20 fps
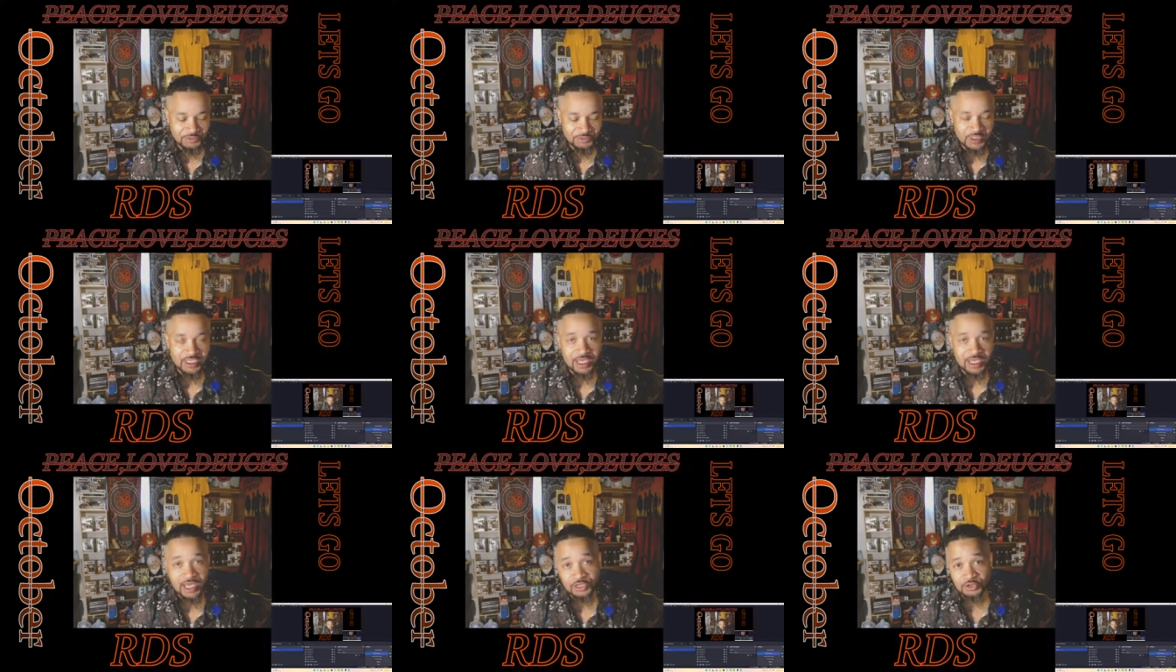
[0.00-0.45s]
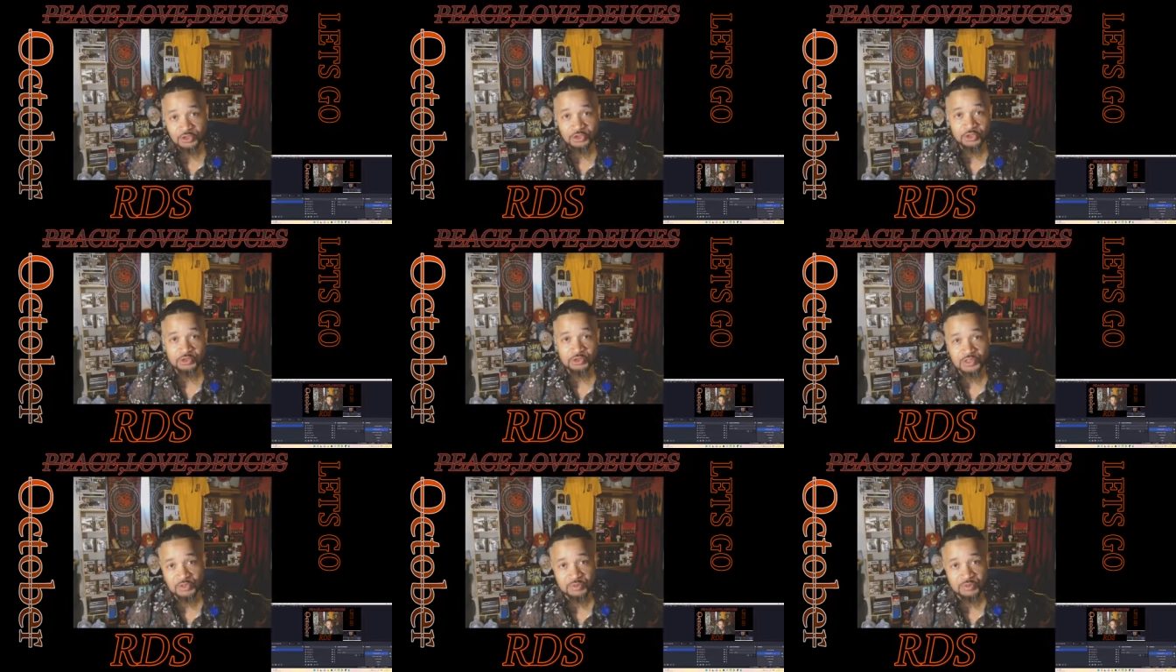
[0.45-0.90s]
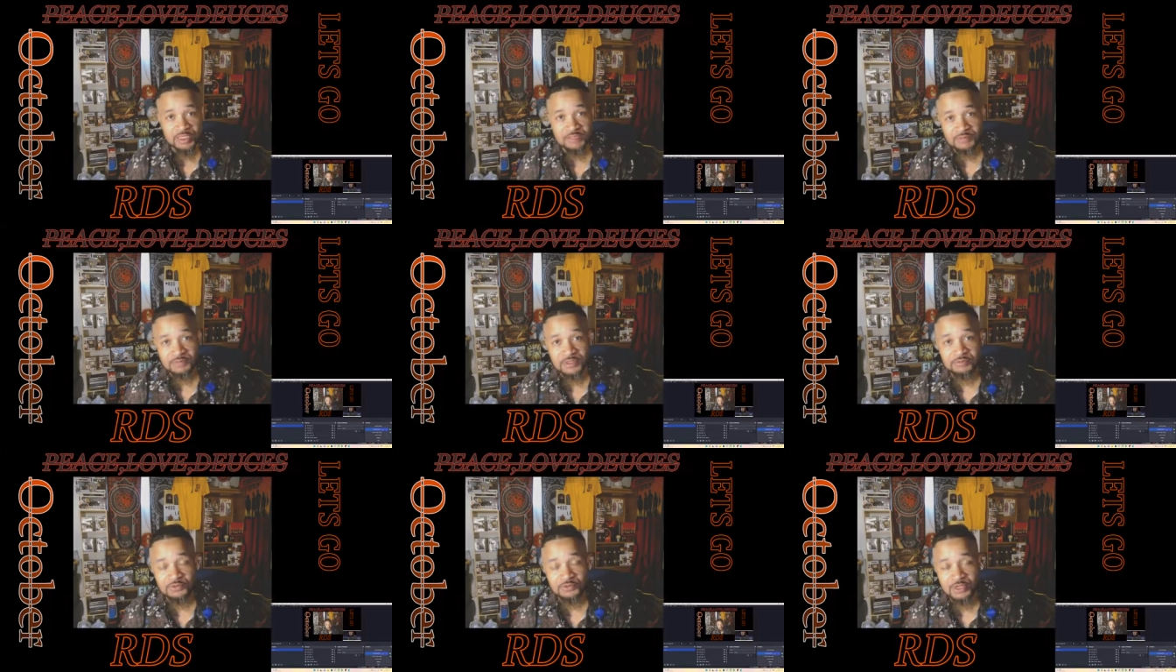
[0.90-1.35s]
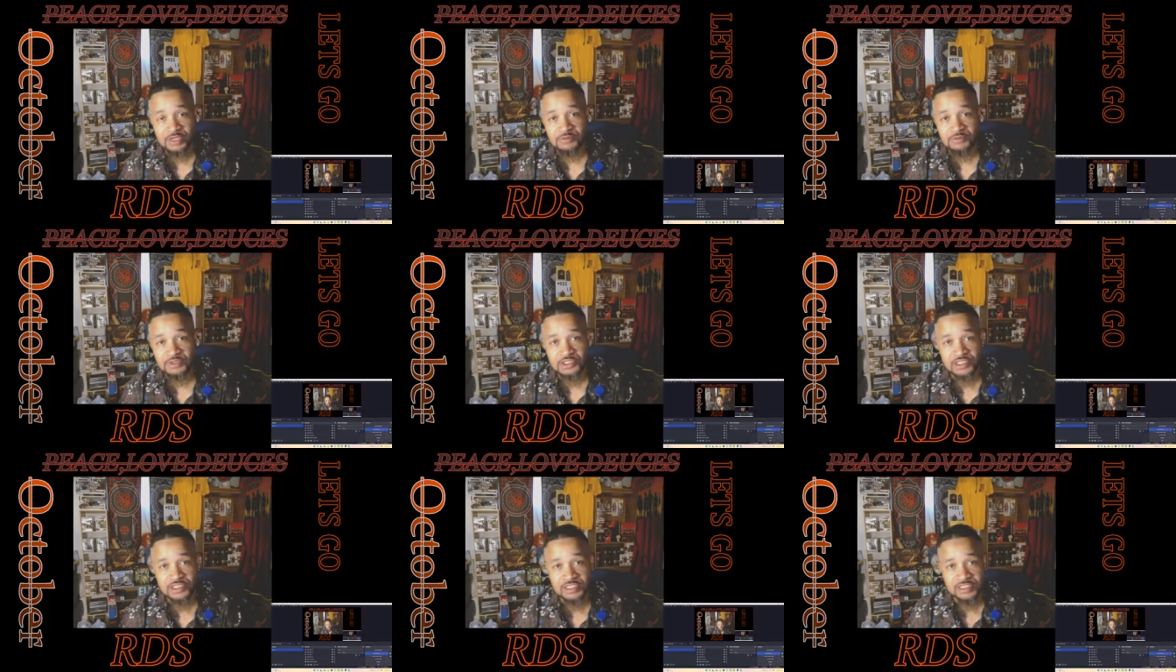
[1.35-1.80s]
I don't know too many people that
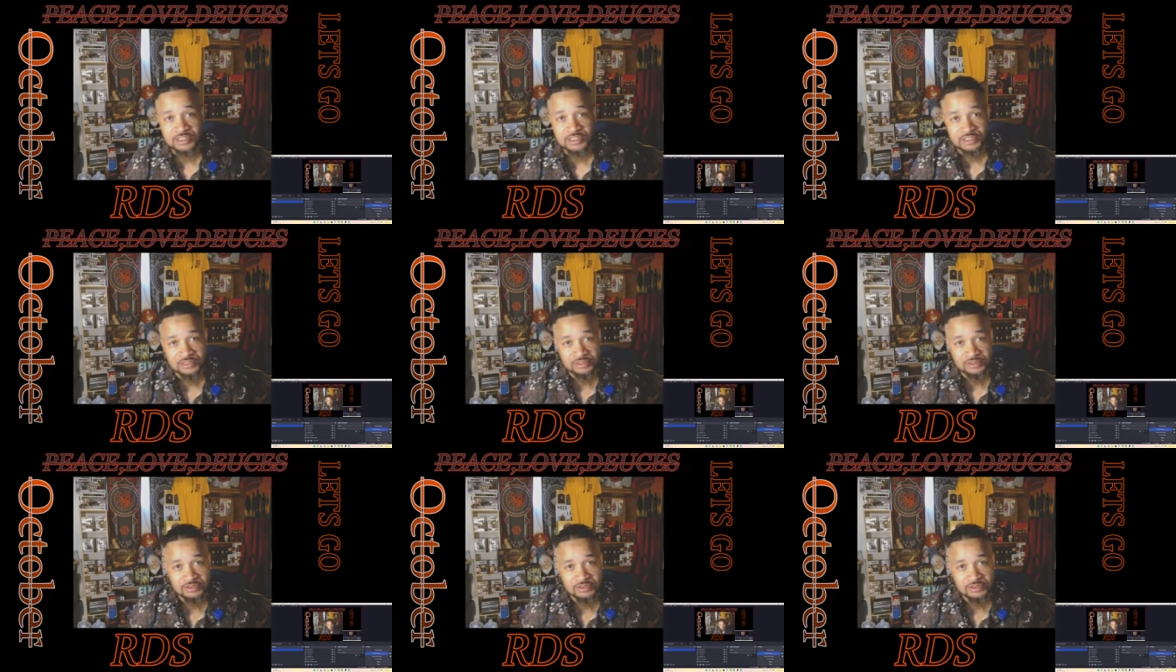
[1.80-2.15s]
would just